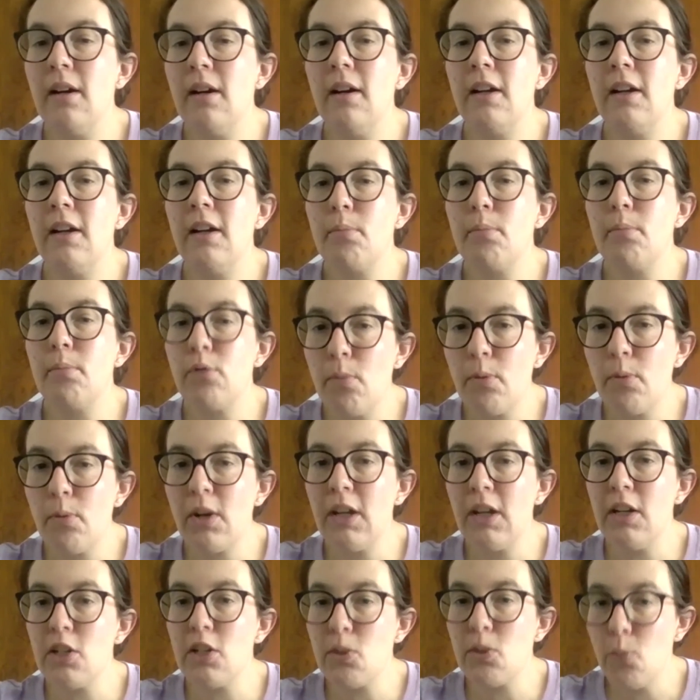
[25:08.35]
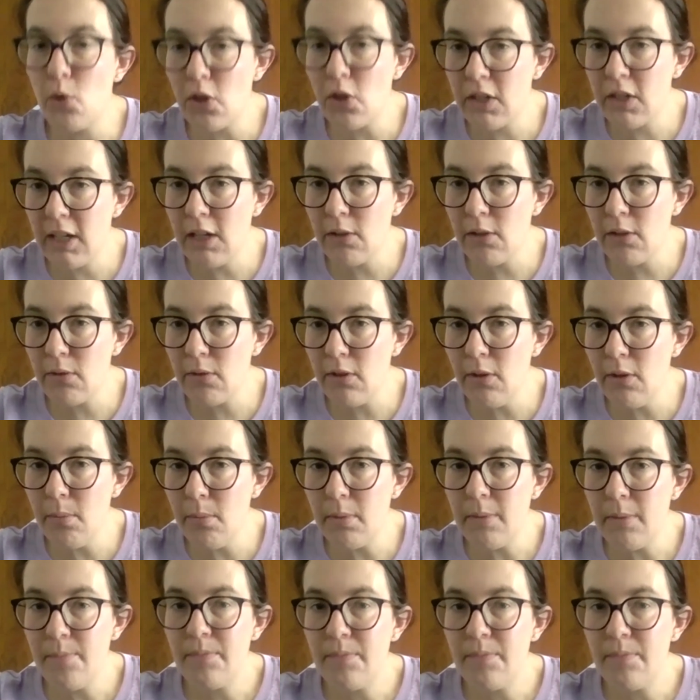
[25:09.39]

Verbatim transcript: an appropriateness working group,